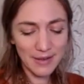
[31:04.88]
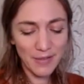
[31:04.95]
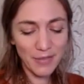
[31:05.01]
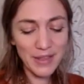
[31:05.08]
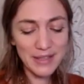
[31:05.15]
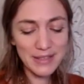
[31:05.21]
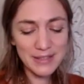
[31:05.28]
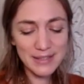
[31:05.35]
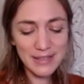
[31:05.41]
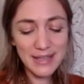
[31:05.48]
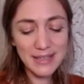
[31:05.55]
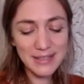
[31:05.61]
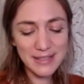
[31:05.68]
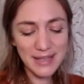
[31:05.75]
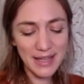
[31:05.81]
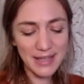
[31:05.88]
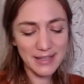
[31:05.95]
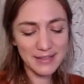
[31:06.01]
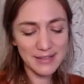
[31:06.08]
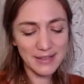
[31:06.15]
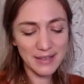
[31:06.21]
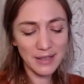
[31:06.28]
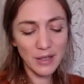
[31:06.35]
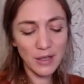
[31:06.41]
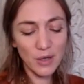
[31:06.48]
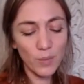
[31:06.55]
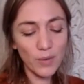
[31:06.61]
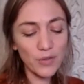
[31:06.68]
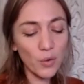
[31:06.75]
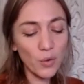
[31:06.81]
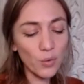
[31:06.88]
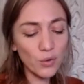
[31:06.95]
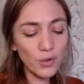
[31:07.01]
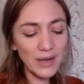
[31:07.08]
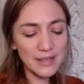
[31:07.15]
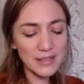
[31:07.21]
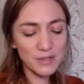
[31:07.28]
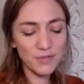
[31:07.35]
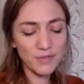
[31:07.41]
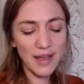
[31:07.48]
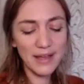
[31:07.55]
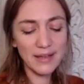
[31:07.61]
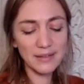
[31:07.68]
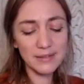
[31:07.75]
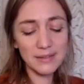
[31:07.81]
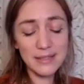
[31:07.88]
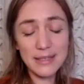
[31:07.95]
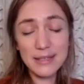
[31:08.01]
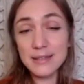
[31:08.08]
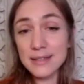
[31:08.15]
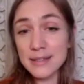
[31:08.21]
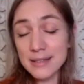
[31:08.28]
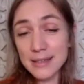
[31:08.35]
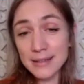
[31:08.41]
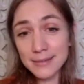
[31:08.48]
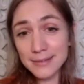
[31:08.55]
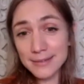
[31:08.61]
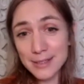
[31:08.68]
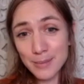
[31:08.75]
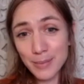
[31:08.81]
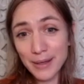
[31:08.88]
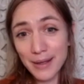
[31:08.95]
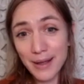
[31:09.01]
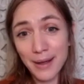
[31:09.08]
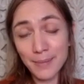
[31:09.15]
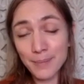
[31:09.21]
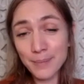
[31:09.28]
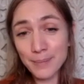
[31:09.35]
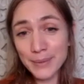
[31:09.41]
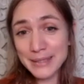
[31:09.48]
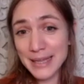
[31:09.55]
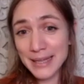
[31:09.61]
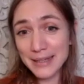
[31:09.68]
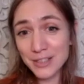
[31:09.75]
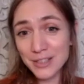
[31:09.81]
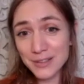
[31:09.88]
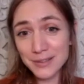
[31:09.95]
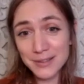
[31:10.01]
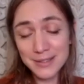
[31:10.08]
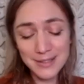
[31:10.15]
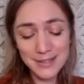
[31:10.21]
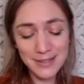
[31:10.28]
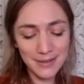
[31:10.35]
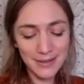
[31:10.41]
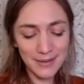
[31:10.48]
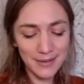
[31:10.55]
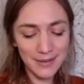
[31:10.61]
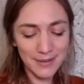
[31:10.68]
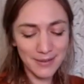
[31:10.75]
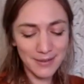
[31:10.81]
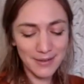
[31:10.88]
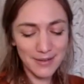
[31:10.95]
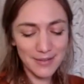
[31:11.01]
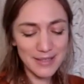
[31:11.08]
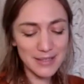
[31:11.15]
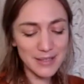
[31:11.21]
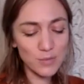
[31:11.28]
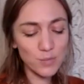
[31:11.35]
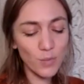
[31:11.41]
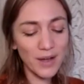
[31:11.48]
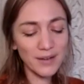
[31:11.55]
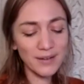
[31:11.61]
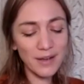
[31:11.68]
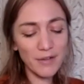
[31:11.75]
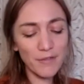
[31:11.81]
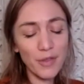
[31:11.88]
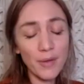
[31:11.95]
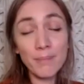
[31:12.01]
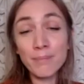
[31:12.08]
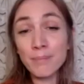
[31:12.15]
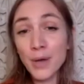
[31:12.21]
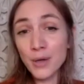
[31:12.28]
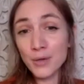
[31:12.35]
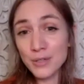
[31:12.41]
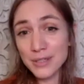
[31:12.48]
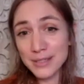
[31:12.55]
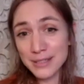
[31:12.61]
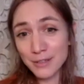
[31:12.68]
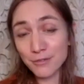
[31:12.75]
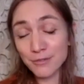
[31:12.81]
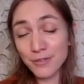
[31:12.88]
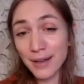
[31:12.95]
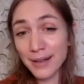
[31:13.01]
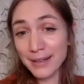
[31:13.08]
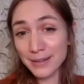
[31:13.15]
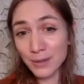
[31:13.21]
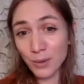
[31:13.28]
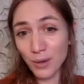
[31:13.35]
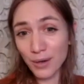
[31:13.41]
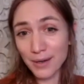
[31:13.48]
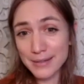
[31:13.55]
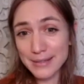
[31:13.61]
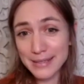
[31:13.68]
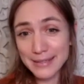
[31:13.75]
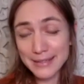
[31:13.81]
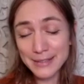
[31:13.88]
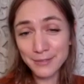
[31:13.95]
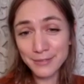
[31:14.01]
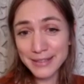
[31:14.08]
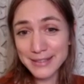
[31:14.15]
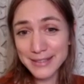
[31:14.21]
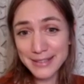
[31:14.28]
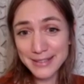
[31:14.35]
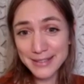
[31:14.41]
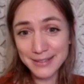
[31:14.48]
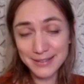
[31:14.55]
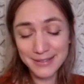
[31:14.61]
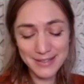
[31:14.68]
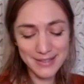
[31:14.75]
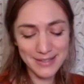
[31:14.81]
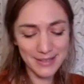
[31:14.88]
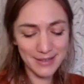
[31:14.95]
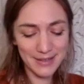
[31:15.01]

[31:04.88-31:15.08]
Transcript: This is it, with all its veils, its still to become potentials. This is one of the most divine qualities of existence.